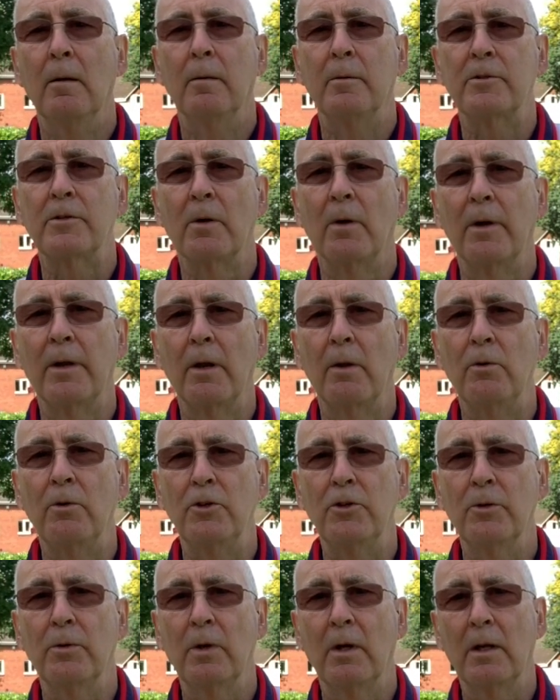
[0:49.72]
So I don't
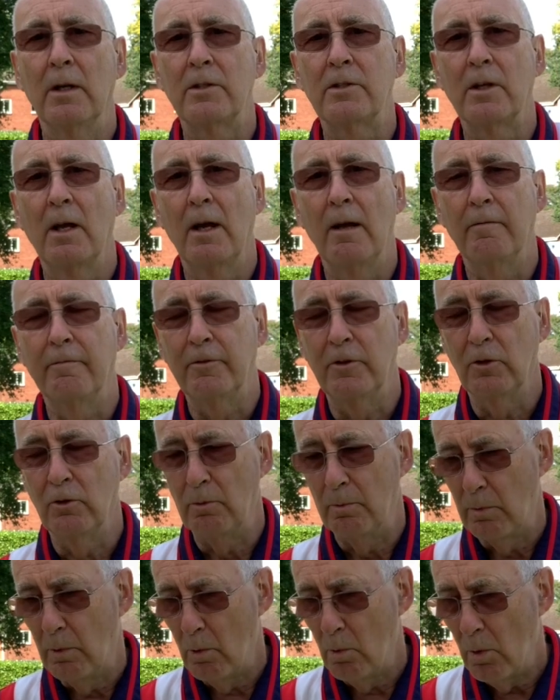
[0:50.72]
do it unless I have to.
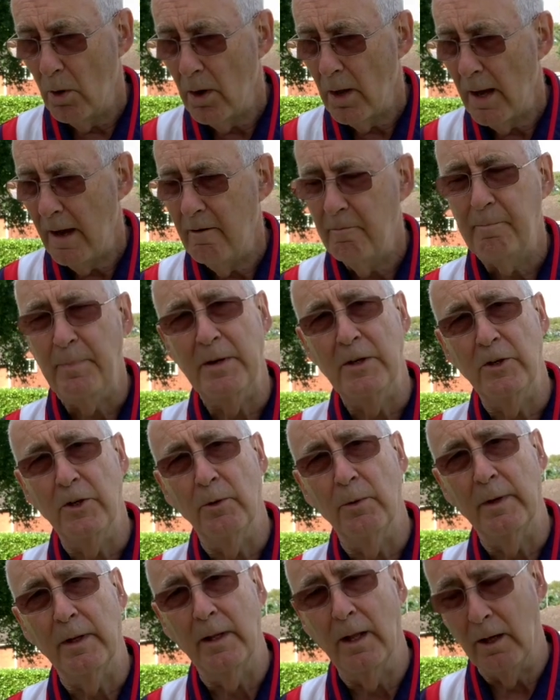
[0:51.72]
Well, what I have been
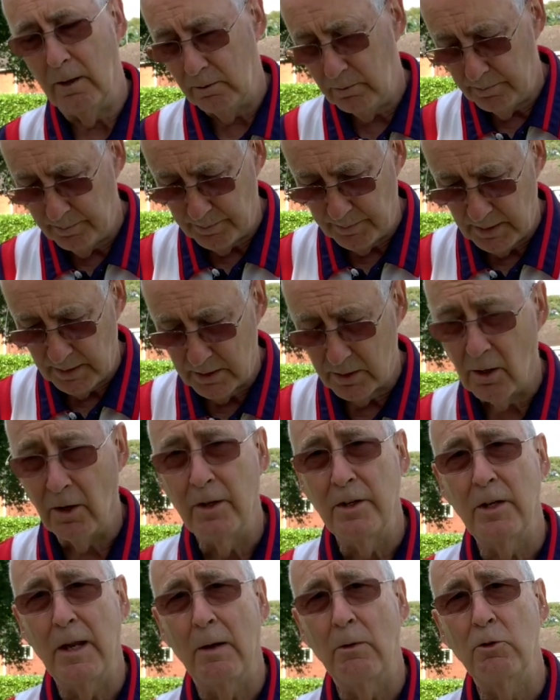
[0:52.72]
doing though is I
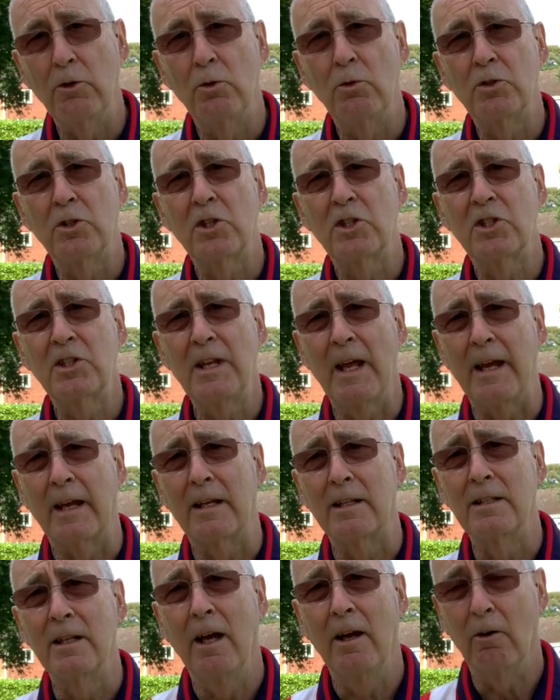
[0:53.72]
now use a stick
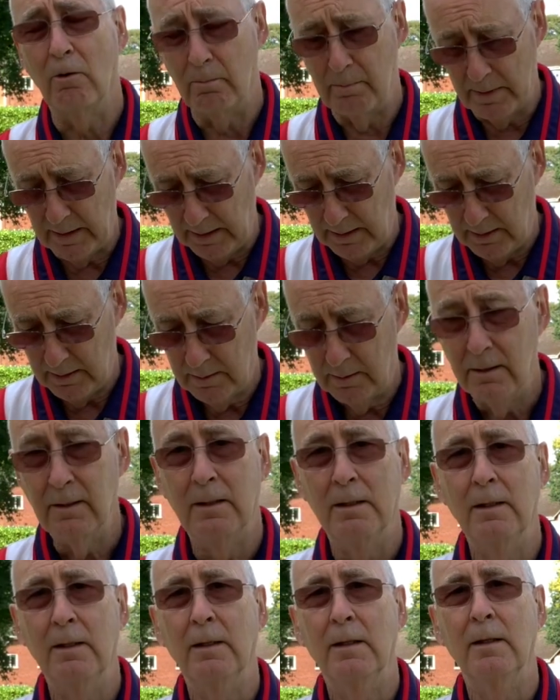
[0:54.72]
to help me.
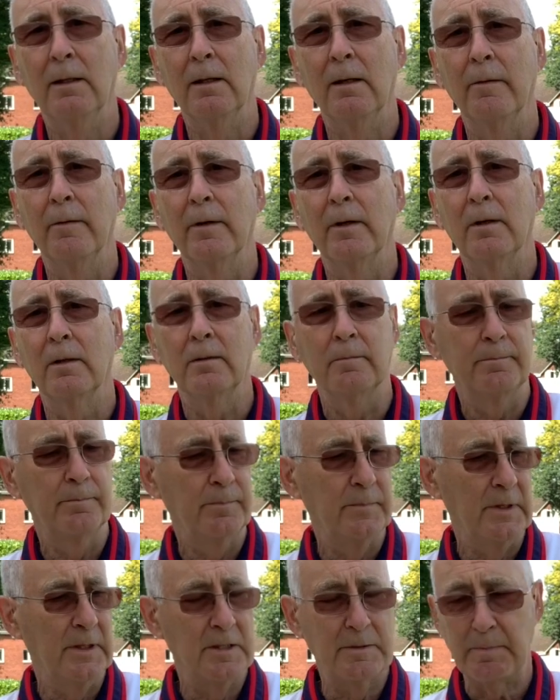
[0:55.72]
There we are,
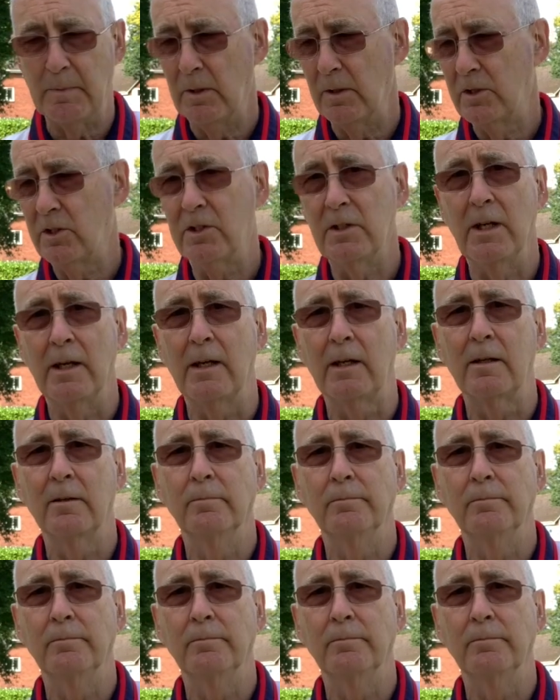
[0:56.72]
here's my stick.